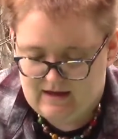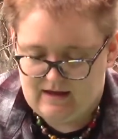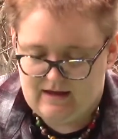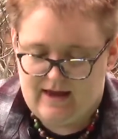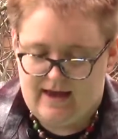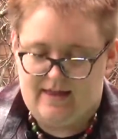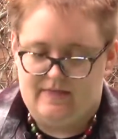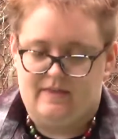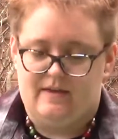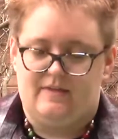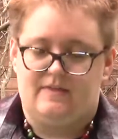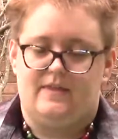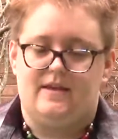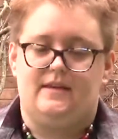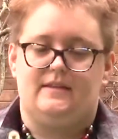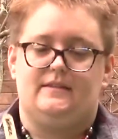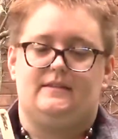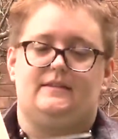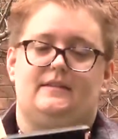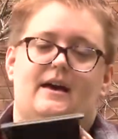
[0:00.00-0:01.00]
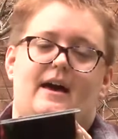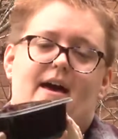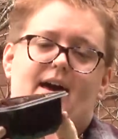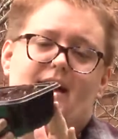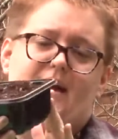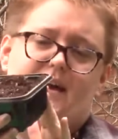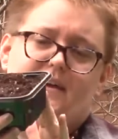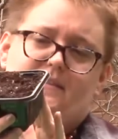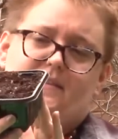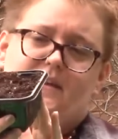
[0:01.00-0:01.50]
And then this,
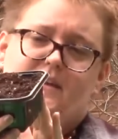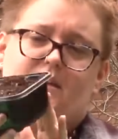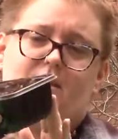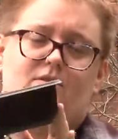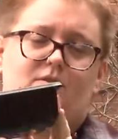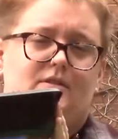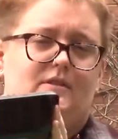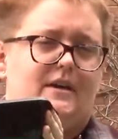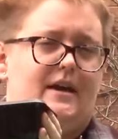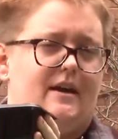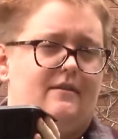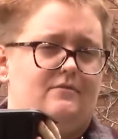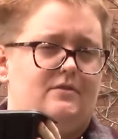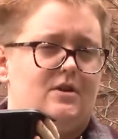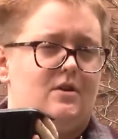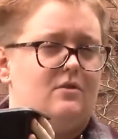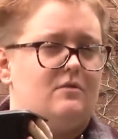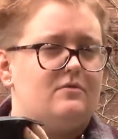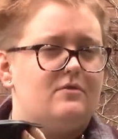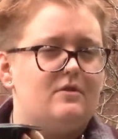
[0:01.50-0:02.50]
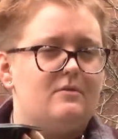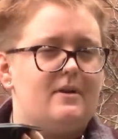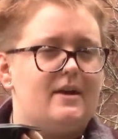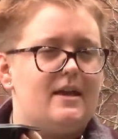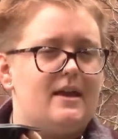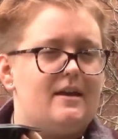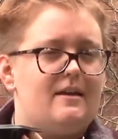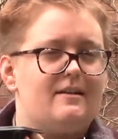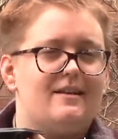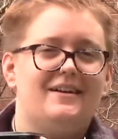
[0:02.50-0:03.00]
I think, used to have tofu in
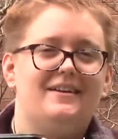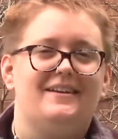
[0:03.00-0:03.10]
it,